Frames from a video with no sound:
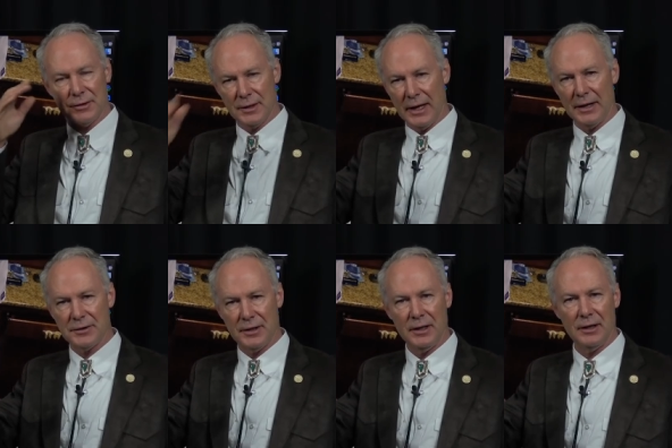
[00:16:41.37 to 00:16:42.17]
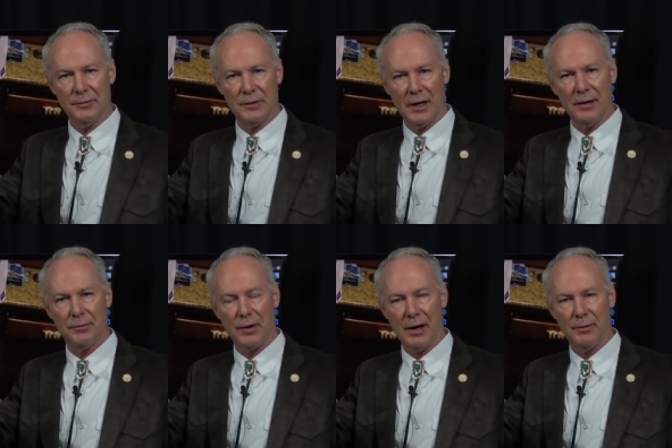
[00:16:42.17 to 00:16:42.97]
slash TMJ
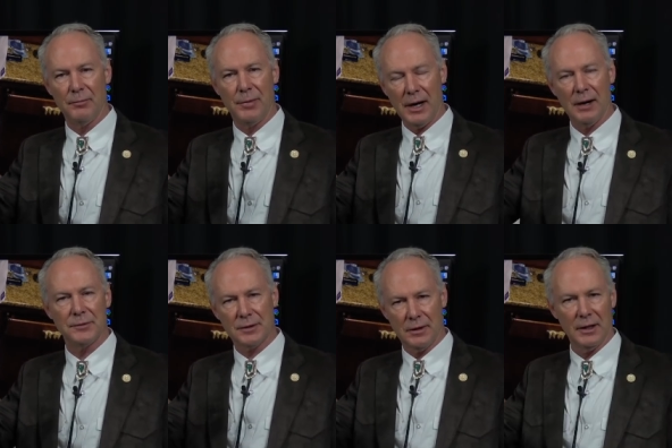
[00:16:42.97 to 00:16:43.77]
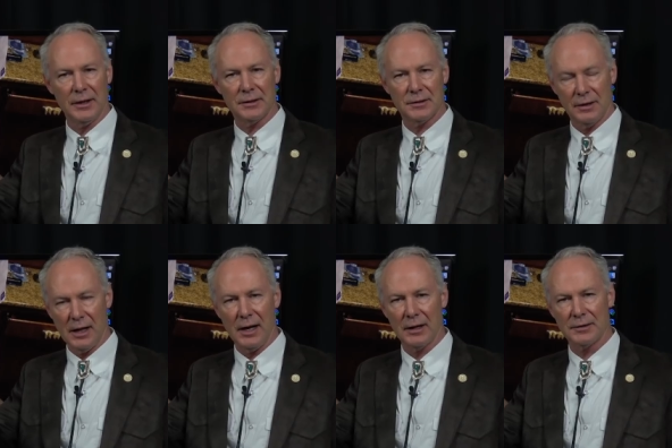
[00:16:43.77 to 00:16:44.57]
problem, pops, clicks,
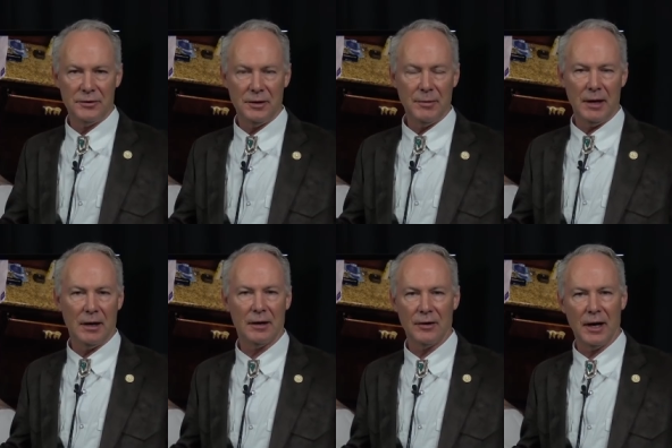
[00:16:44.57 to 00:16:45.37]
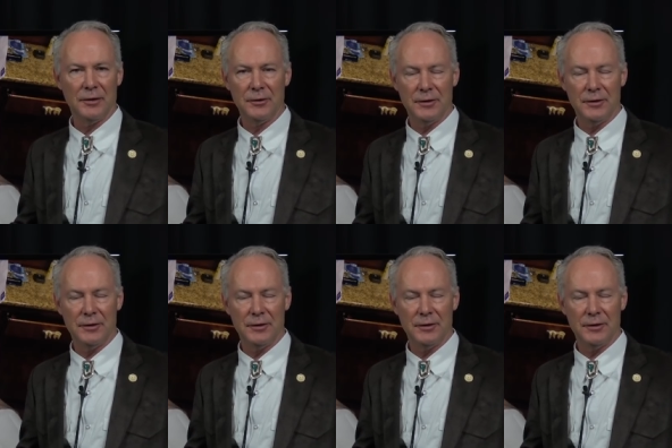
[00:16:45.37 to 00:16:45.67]
locks. She may not grind her